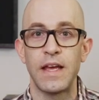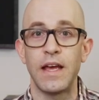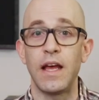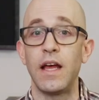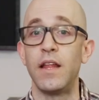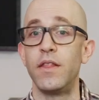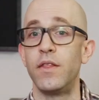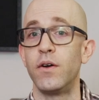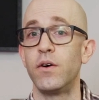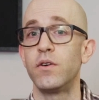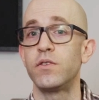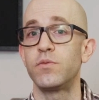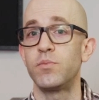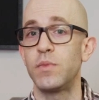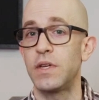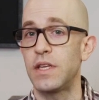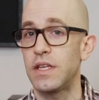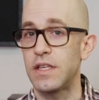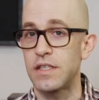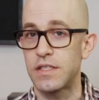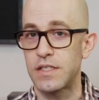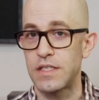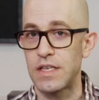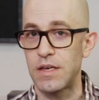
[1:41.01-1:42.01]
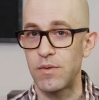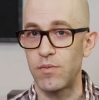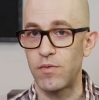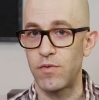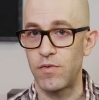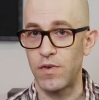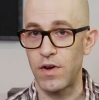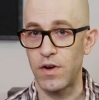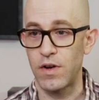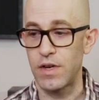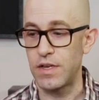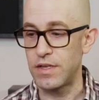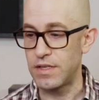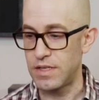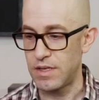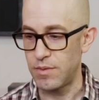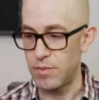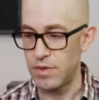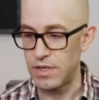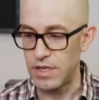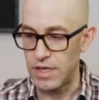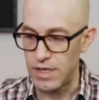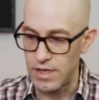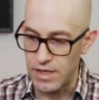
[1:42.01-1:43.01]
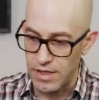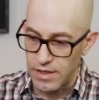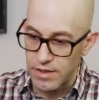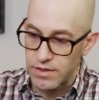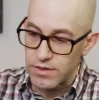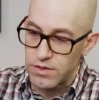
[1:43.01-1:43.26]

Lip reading: and those minis seemed very intimidating.